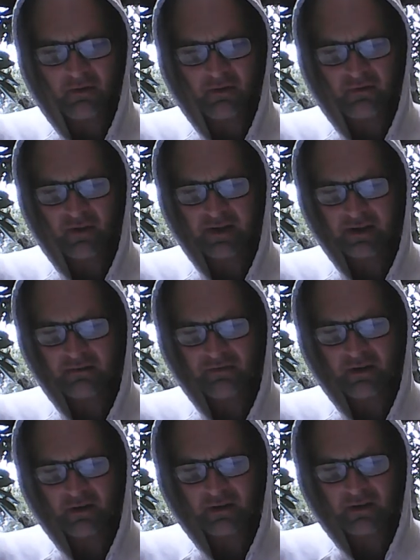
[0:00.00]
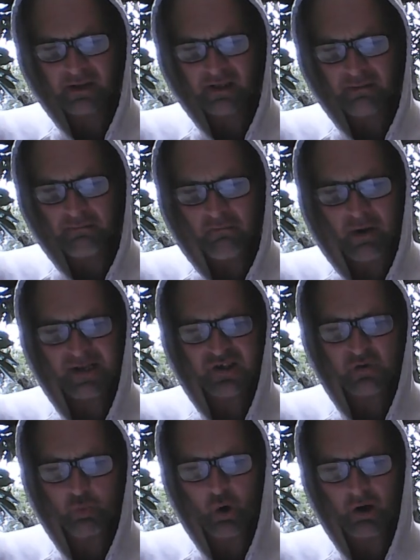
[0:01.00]
Think of the
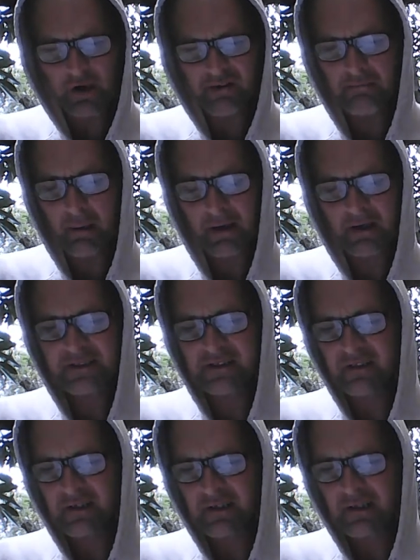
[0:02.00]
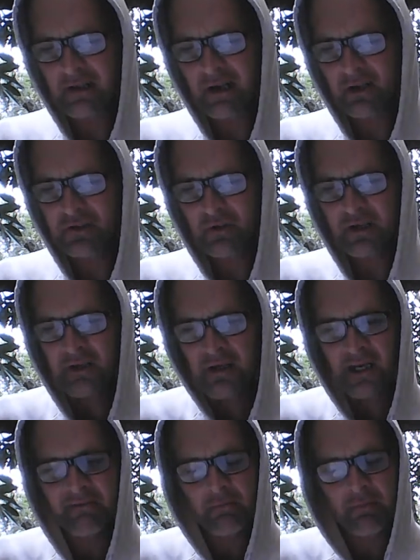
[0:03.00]
immense work of parenting and how you can
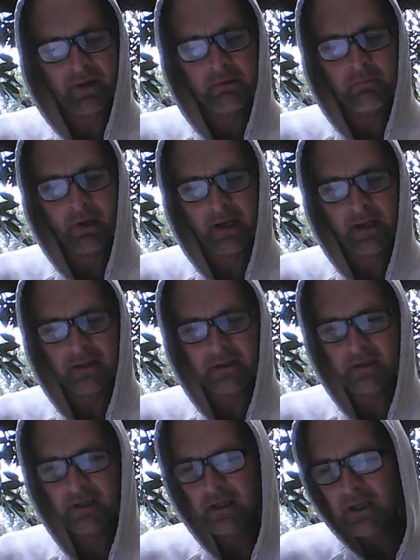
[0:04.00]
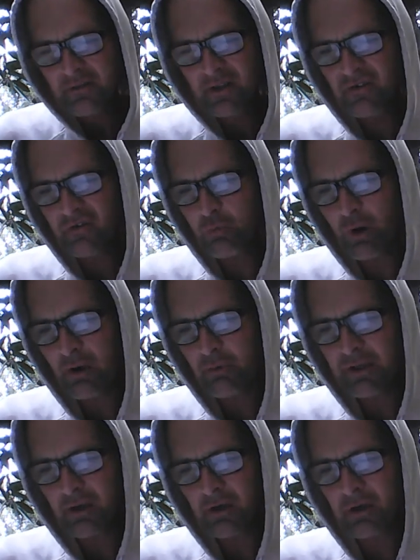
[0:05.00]
never pay it back. This is what
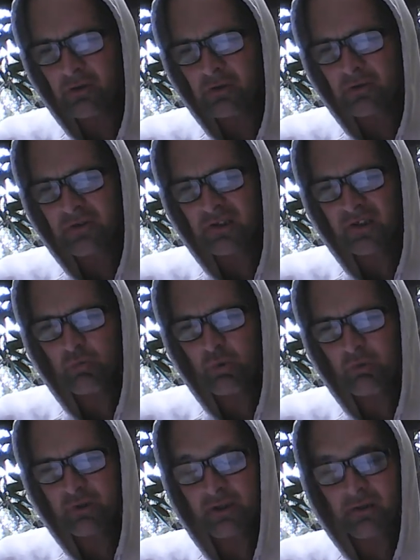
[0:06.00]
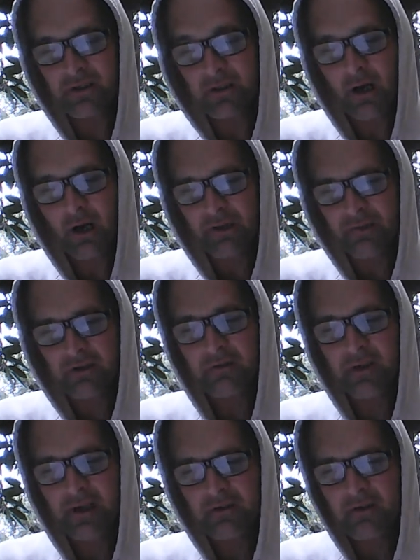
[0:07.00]
we owe to God, the
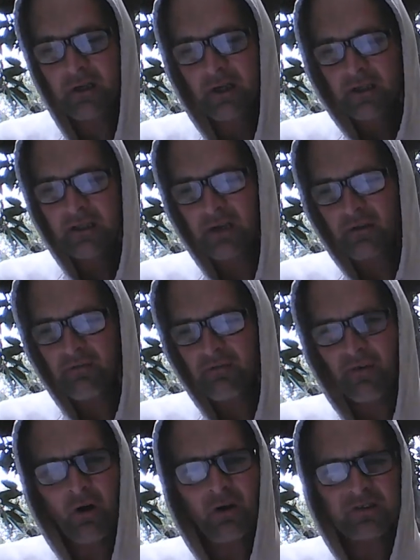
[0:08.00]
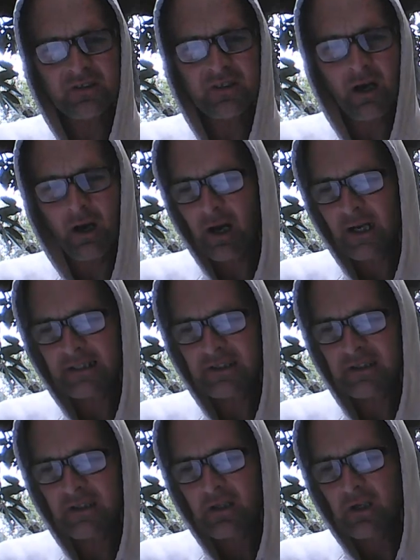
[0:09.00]
Creator. Yet the false
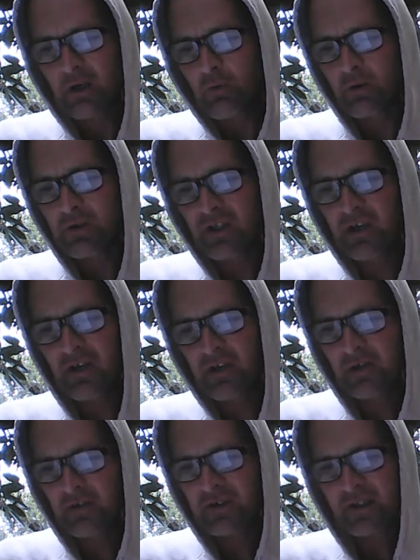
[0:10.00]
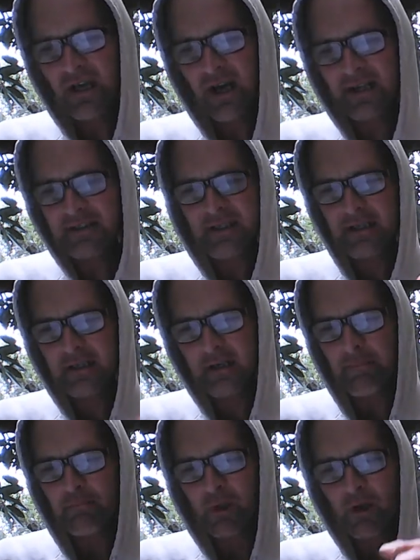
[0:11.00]
gods will use the
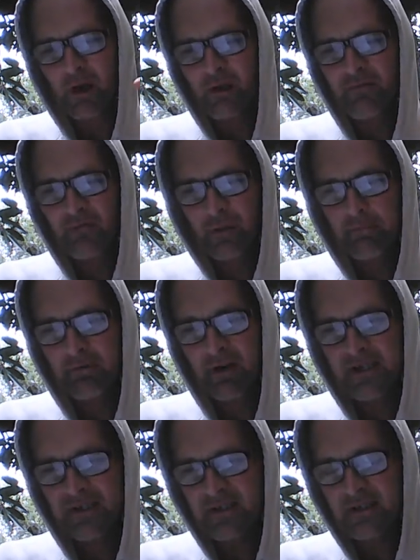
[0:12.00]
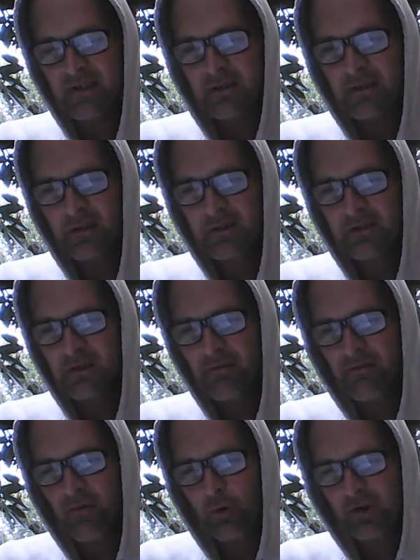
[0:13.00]
idea of the present to
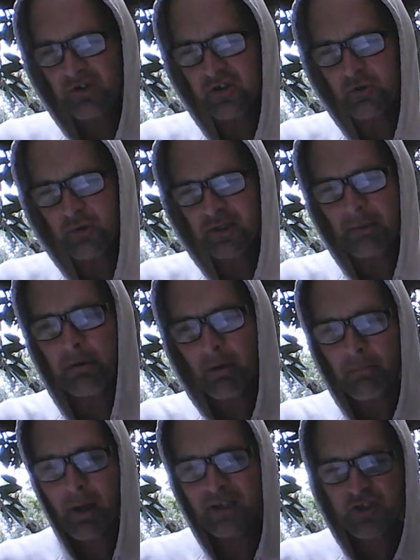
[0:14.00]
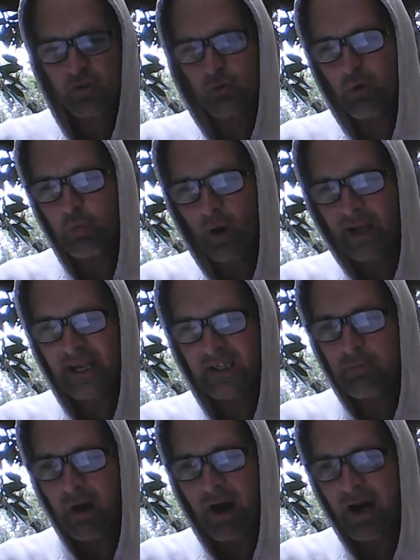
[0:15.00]
force you into perpetual
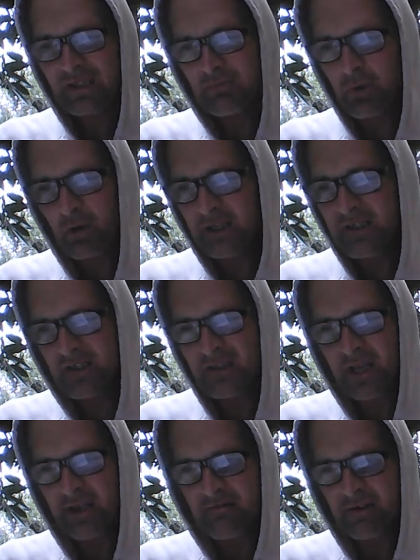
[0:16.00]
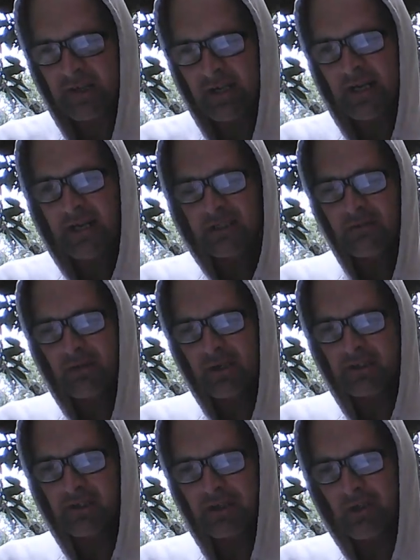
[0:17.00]
wage, box, mortgage slavery, to be a
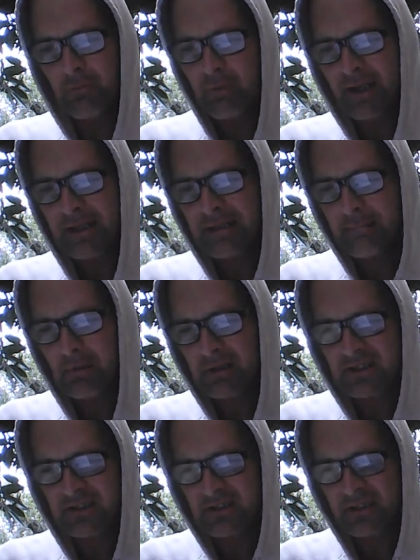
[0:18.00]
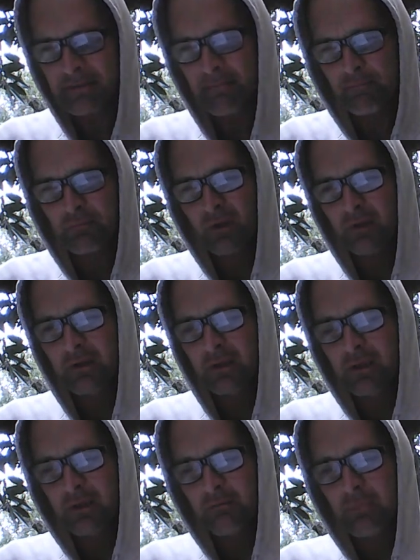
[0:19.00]
good, obedient person,
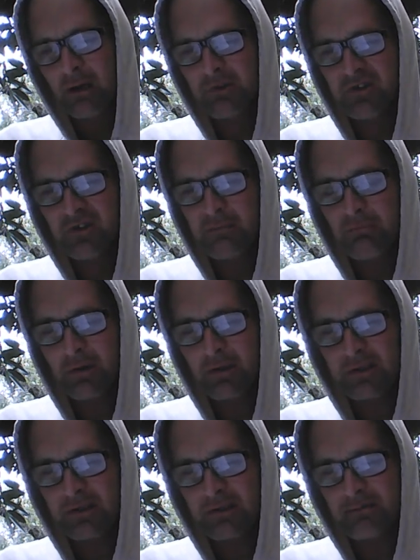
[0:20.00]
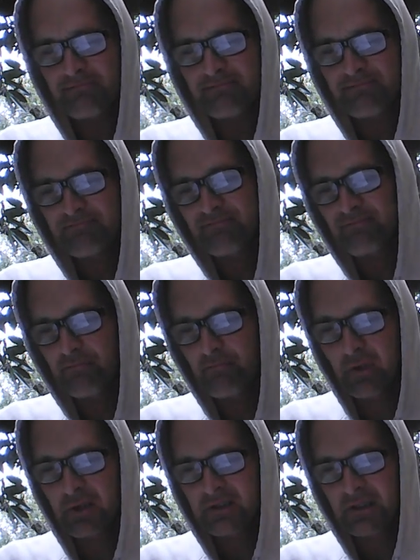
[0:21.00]
publishing books,
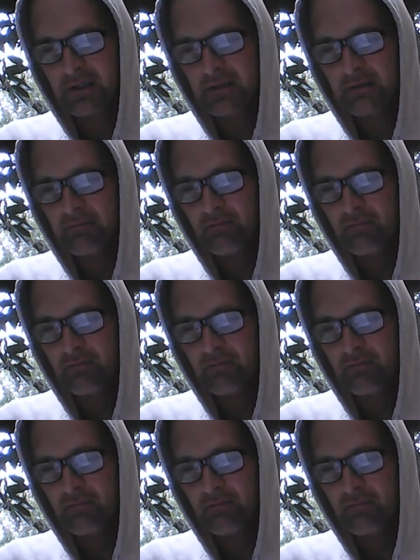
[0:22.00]
music,